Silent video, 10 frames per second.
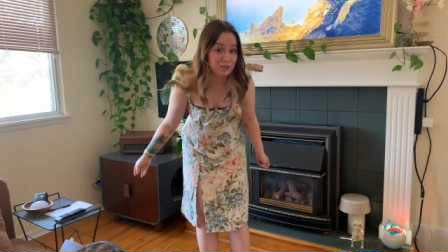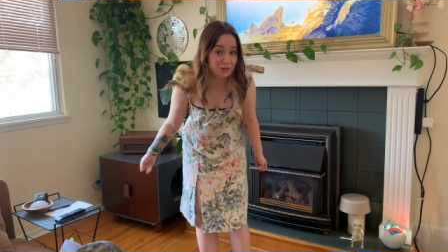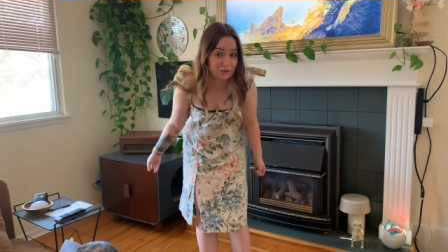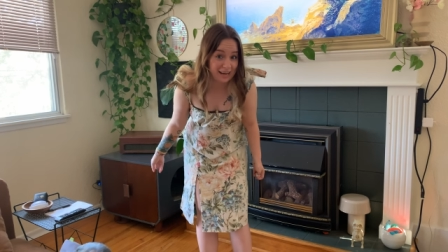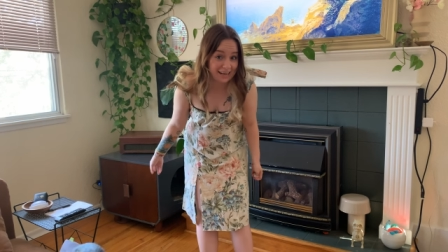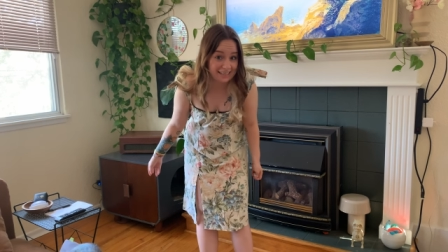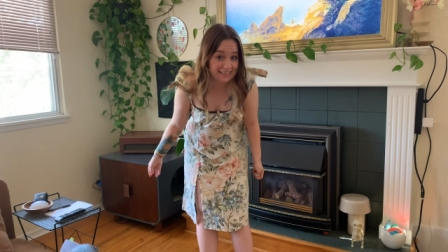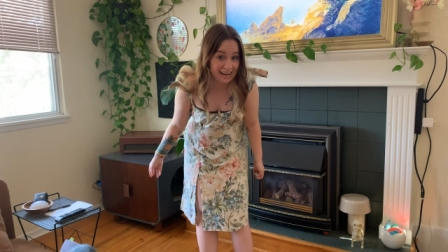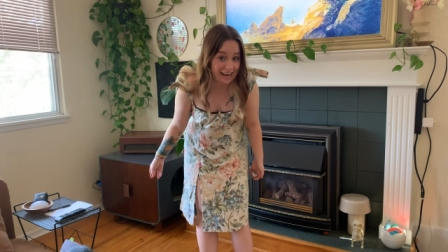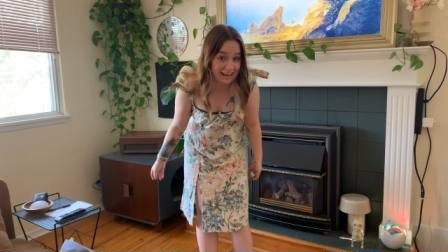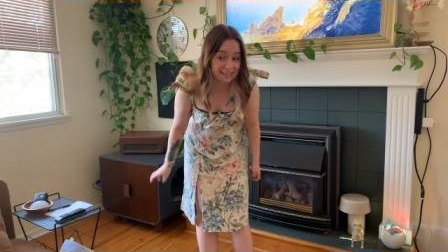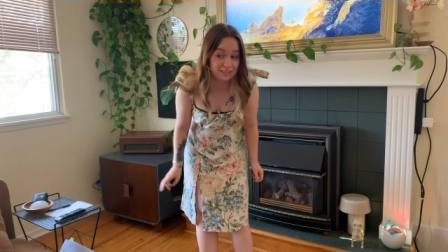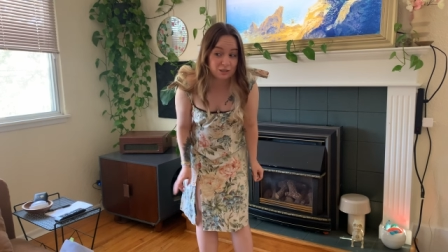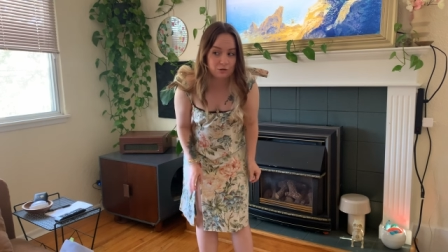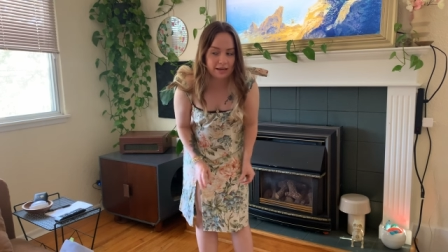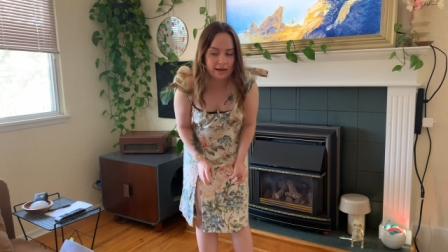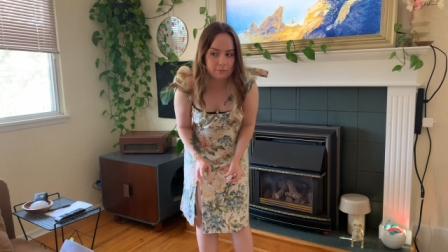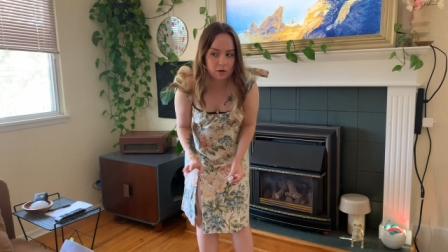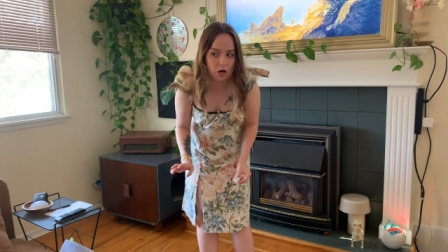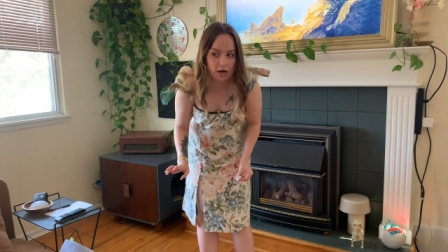$2.99. So like
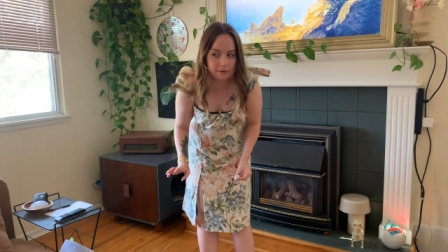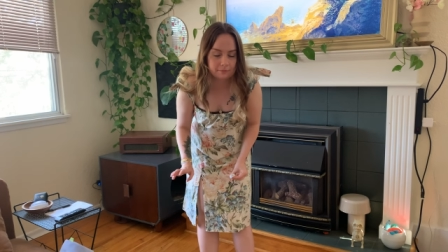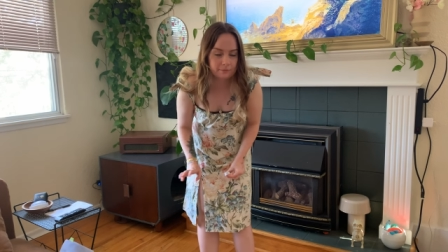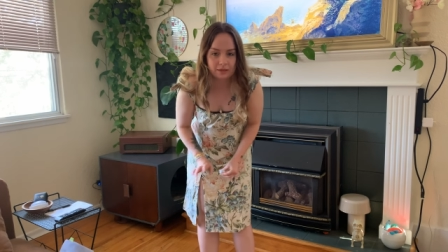I'm not,